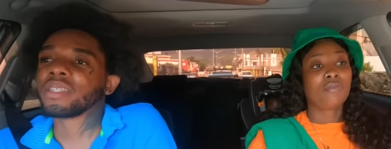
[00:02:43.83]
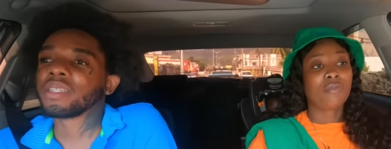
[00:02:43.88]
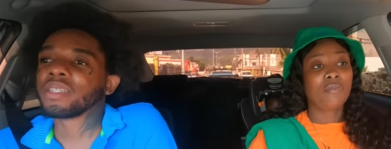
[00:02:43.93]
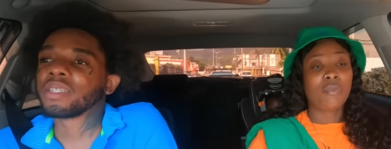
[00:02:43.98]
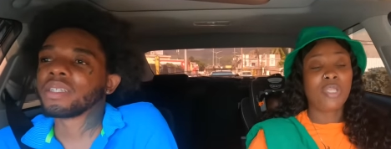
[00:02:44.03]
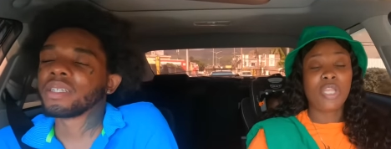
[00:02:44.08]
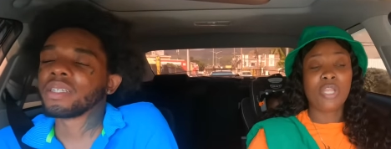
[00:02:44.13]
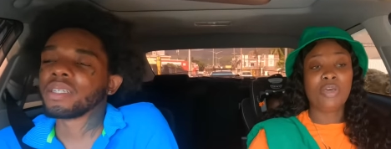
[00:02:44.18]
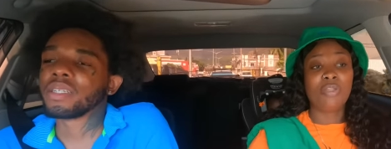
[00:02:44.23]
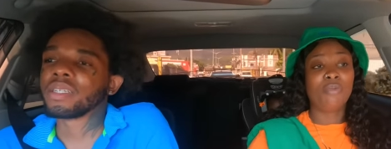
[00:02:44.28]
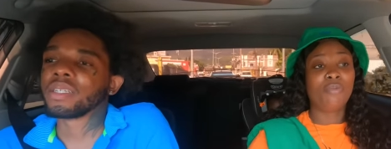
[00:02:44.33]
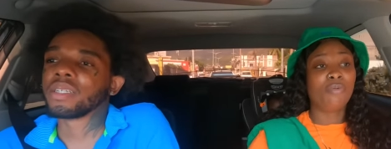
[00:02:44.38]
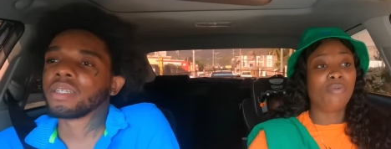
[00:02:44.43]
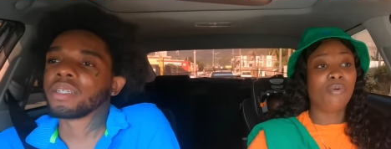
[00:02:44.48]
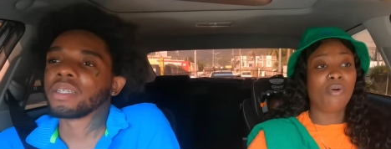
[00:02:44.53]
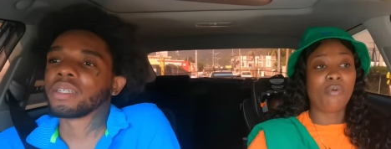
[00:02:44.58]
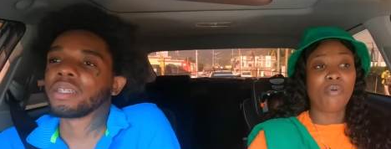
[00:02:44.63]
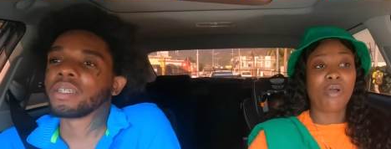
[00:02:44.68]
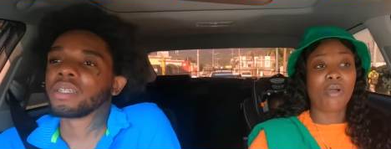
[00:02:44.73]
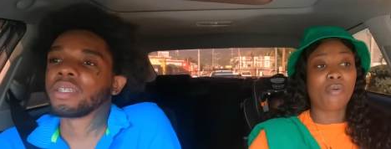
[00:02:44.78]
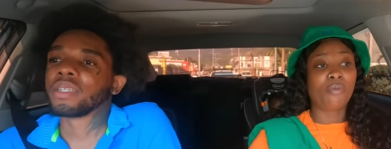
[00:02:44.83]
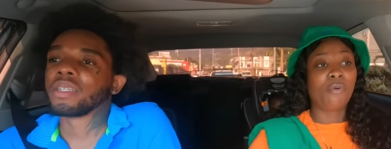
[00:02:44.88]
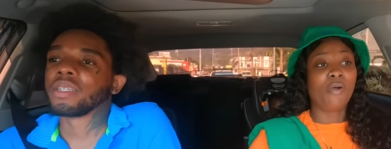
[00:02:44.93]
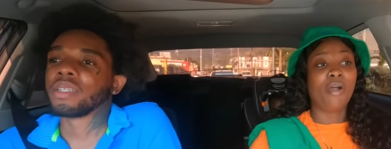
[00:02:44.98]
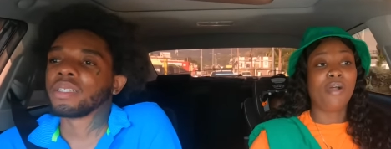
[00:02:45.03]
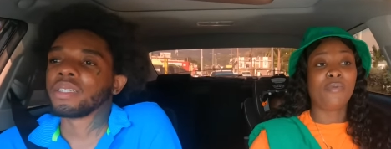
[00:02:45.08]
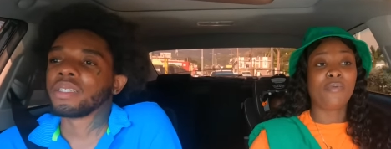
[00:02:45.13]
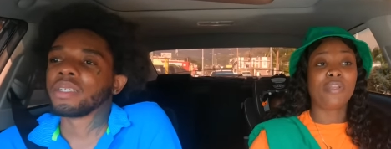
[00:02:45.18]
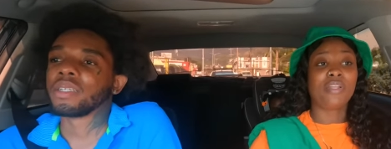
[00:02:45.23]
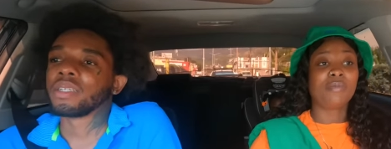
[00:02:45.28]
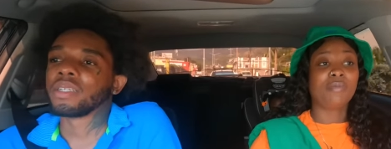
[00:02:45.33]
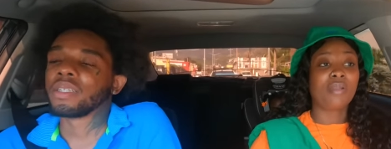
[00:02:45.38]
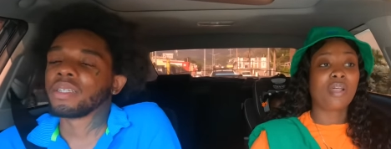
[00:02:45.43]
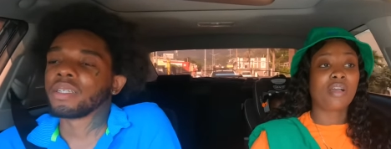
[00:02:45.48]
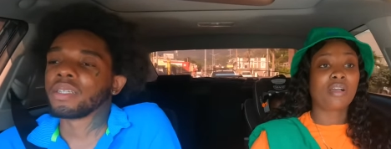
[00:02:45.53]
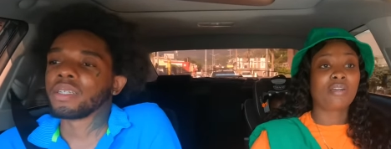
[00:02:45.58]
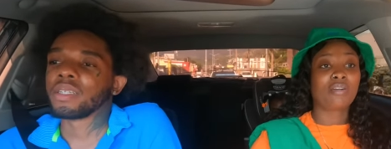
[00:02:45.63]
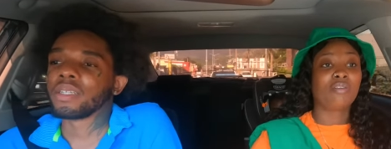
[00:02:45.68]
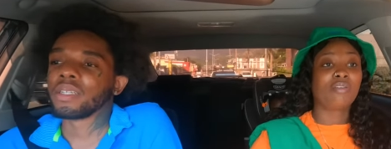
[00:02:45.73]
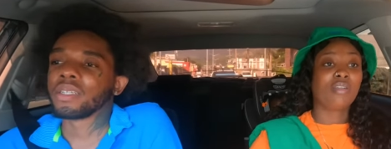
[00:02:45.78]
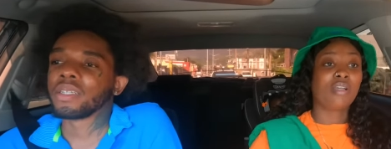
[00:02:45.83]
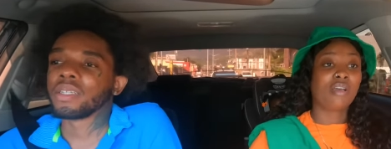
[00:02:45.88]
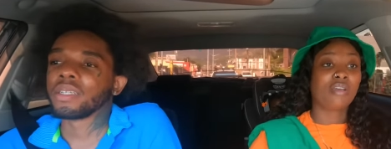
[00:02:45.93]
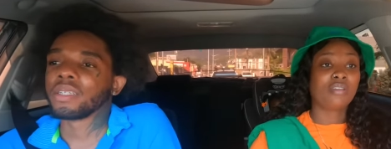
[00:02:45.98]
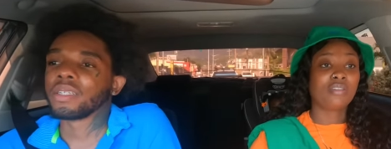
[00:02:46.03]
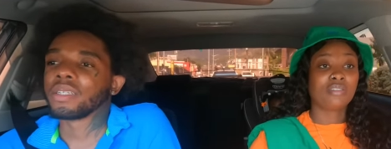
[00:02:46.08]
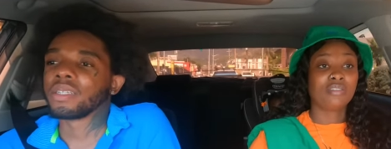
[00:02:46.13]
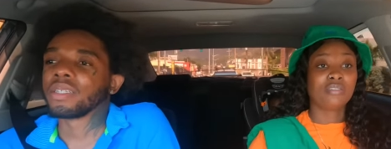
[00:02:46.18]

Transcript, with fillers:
Speaker 1: Me no know what going on with the black color.